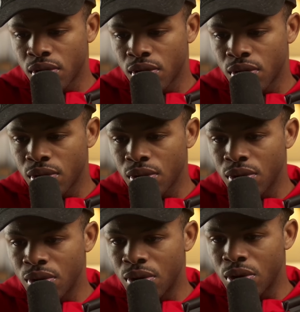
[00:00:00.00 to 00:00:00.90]

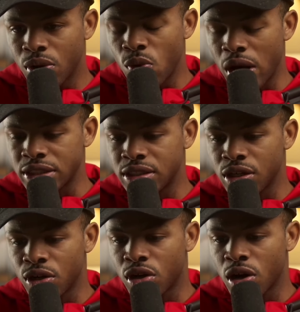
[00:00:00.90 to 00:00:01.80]
Ooh, watch this.
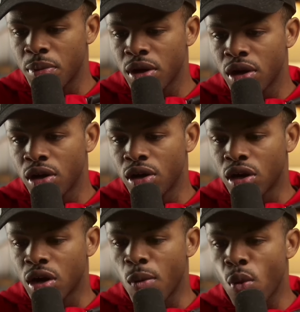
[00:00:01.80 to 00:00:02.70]
Here come
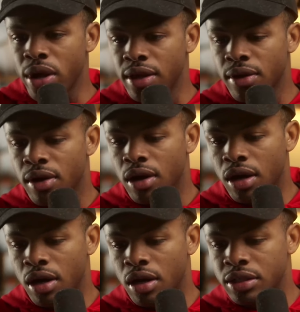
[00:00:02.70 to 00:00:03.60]
week,
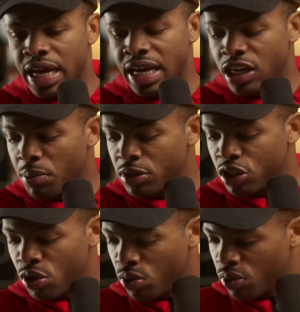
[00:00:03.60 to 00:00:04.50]
day number 2.